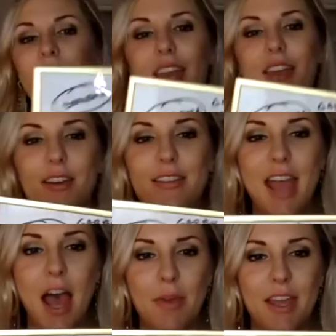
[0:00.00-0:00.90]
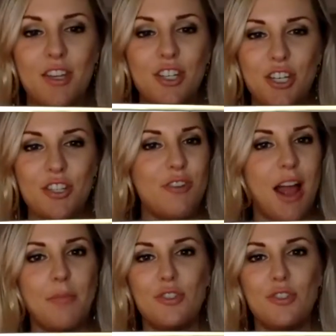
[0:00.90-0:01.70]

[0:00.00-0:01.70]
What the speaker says: here's Gabby, and she just grabs